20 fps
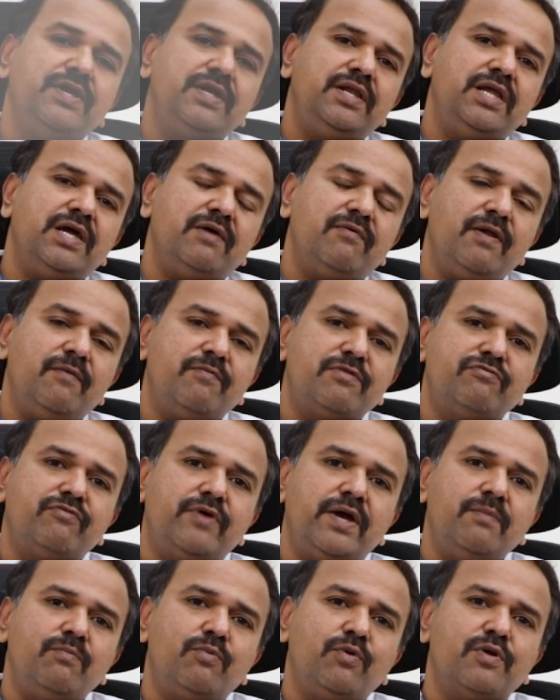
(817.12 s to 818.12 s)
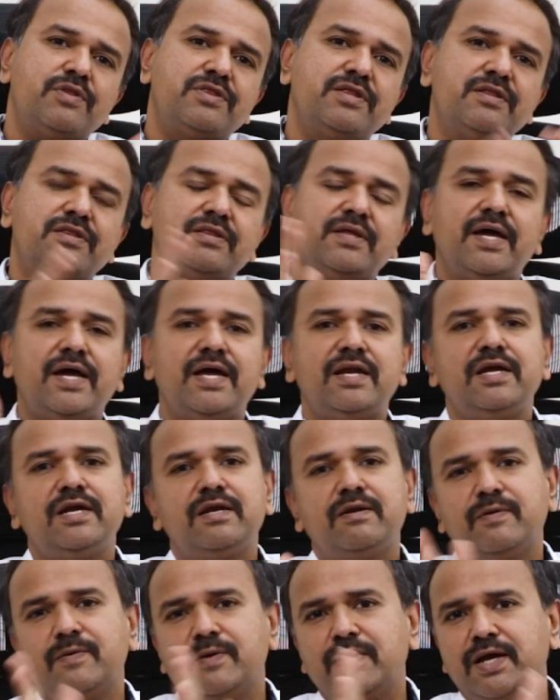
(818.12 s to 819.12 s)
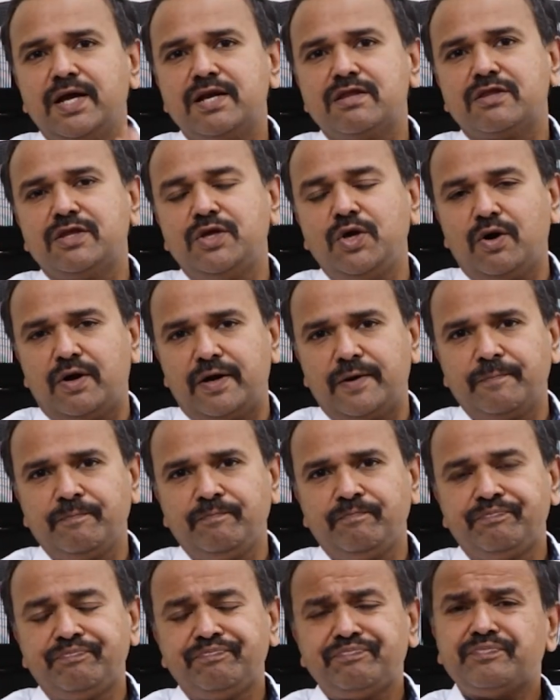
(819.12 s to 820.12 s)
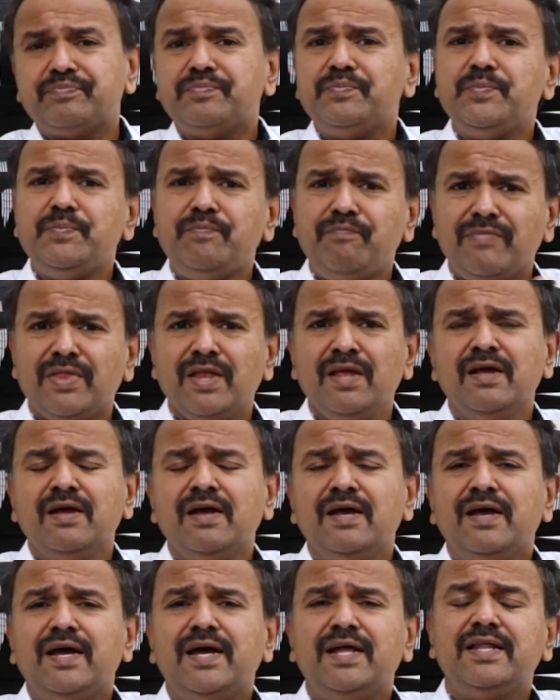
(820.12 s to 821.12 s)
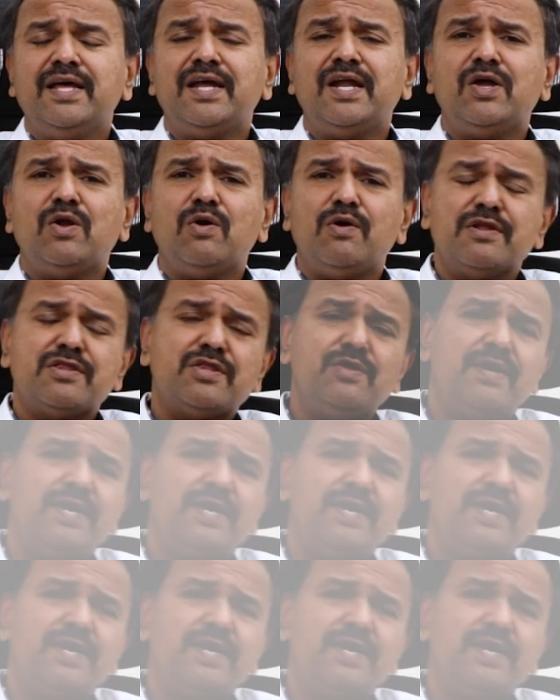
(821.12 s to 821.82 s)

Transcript: it develops fibrosis and it gets cured. And there are also